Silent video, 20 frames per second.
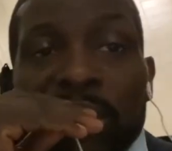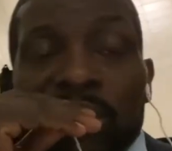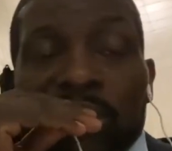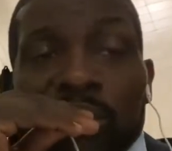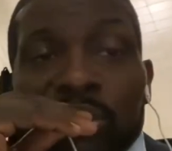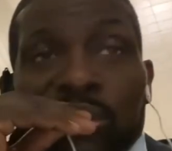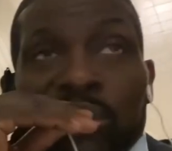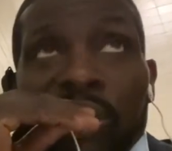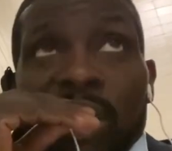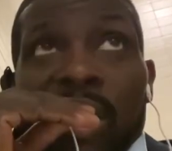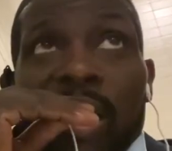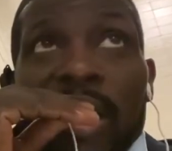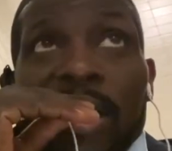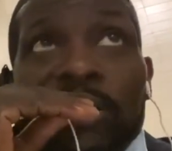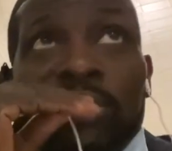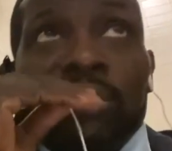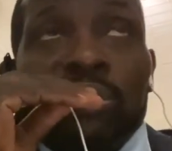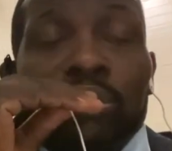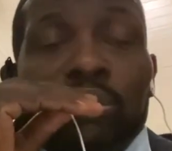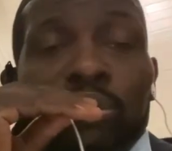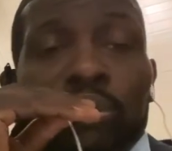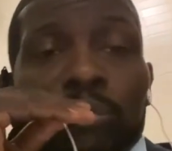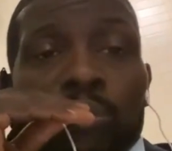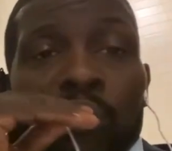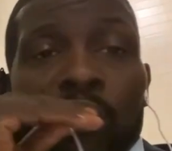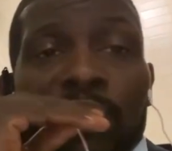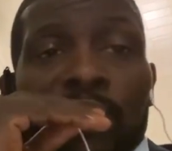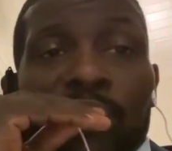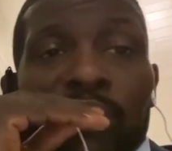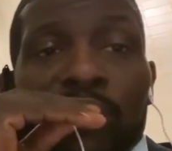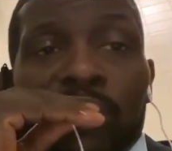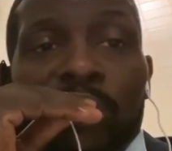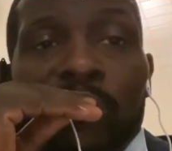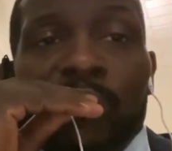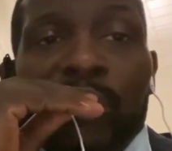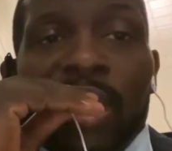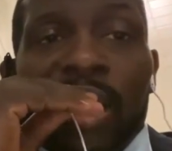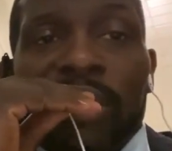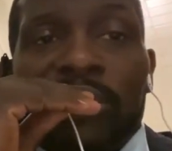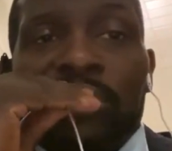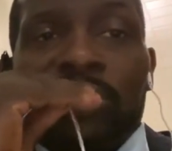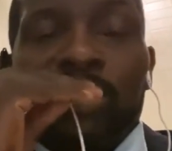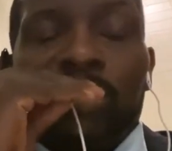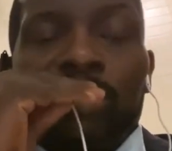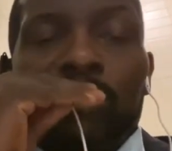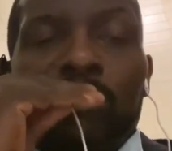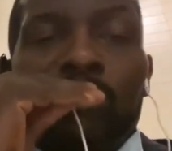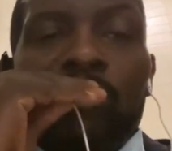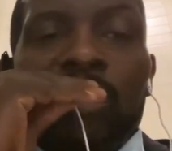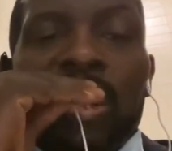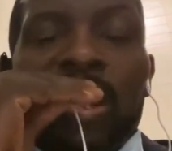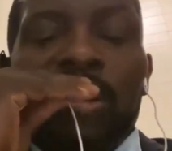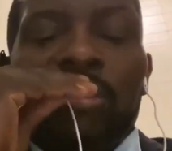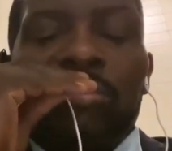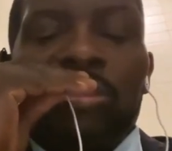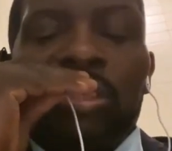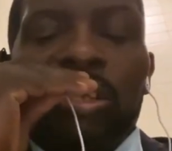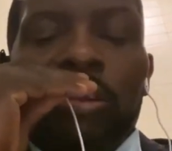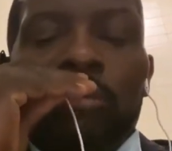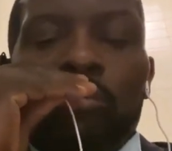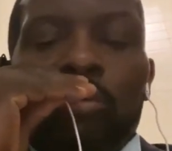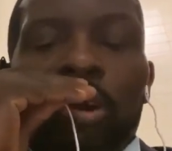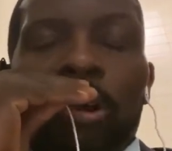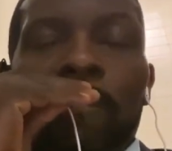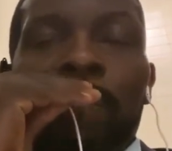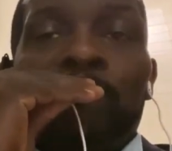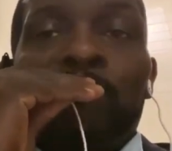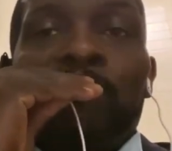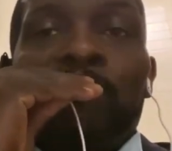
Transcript: It's your Star Action News reporter, your hood reaction guru, LCDAONE,